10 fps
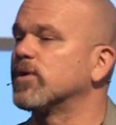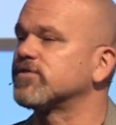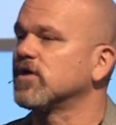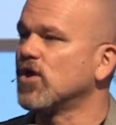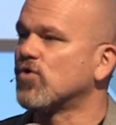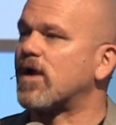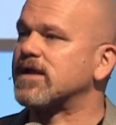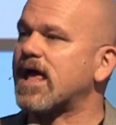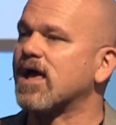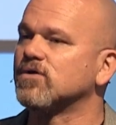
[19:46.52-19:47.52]
with right
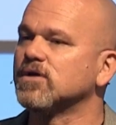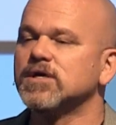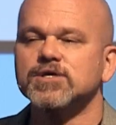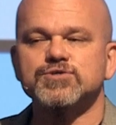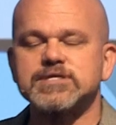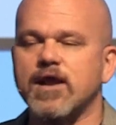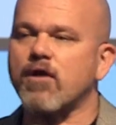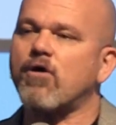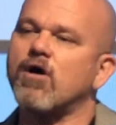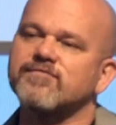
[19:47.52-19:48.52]
now. You see, our
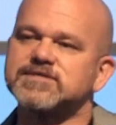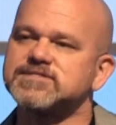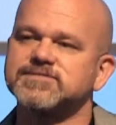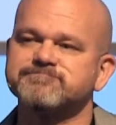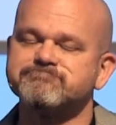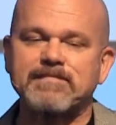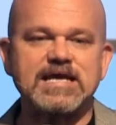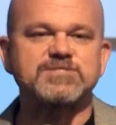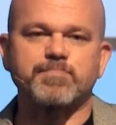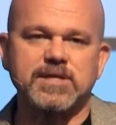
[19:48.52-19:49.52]
harvest
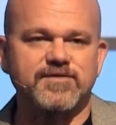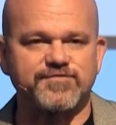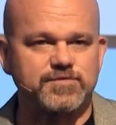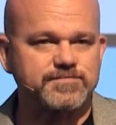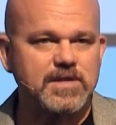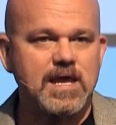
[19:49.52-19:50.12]
It's plentiful.